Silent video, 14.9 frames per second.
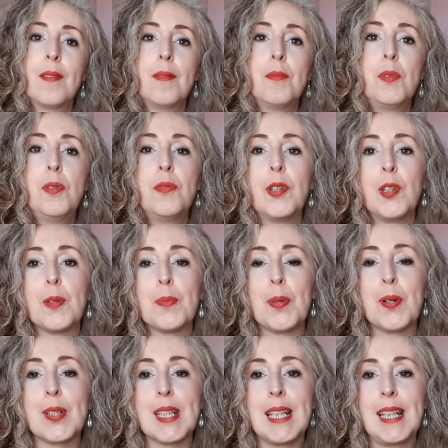Moving your
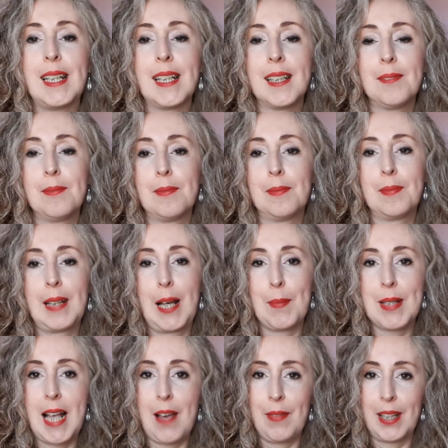body,
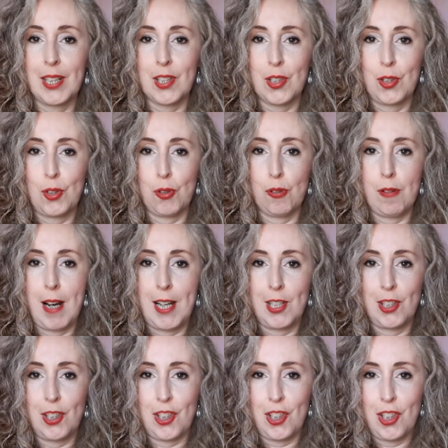perhaps having a
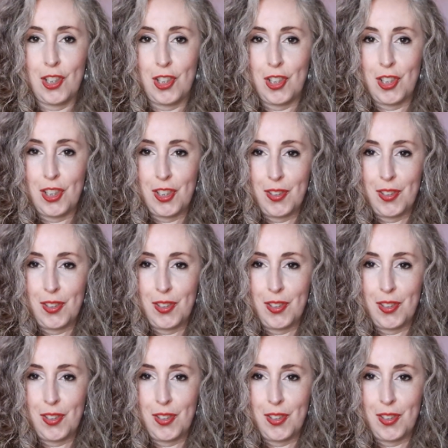stretch.